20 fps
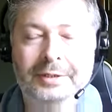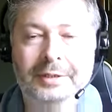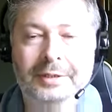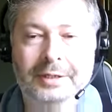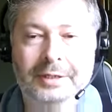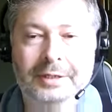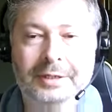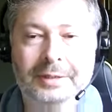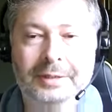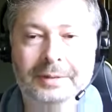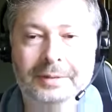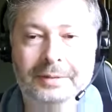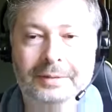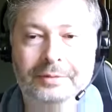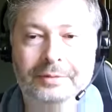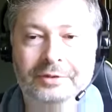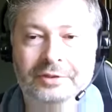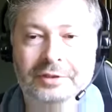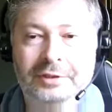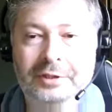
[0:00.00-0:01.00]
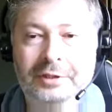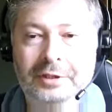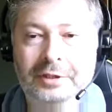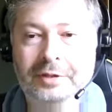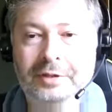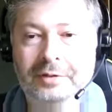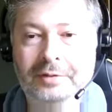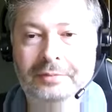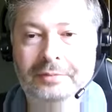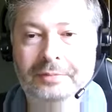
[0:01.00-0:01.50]
There is a
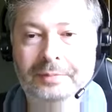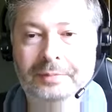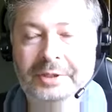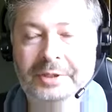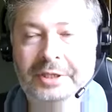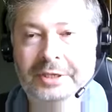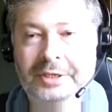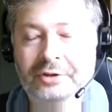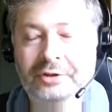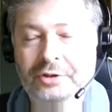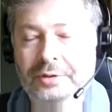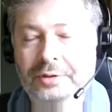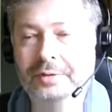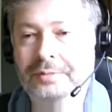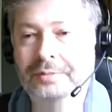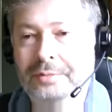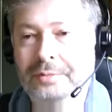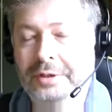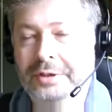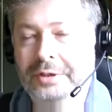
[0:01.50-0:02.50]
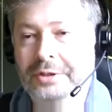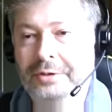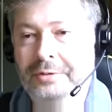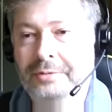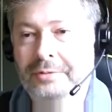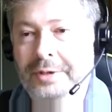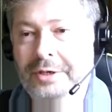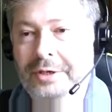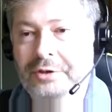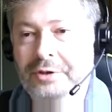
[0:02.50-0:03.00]
lot of potential for
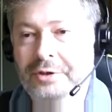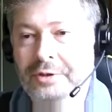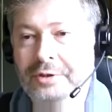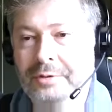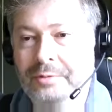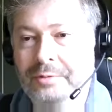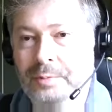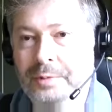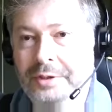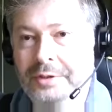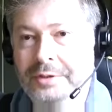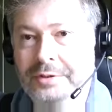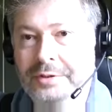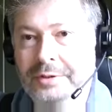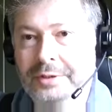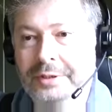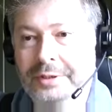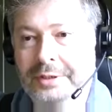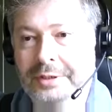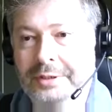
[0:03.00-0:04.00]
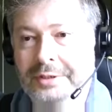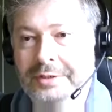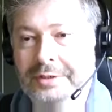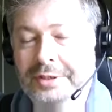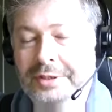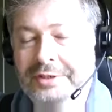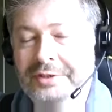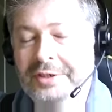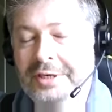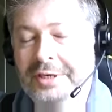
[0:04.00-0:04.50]
integration with
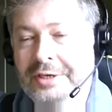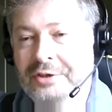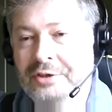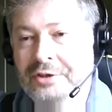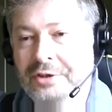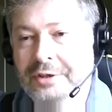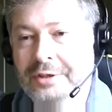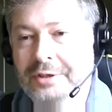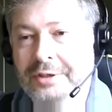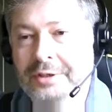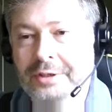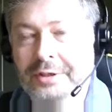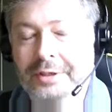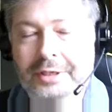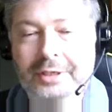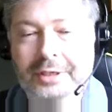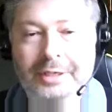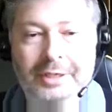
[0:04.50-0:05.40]
taxation,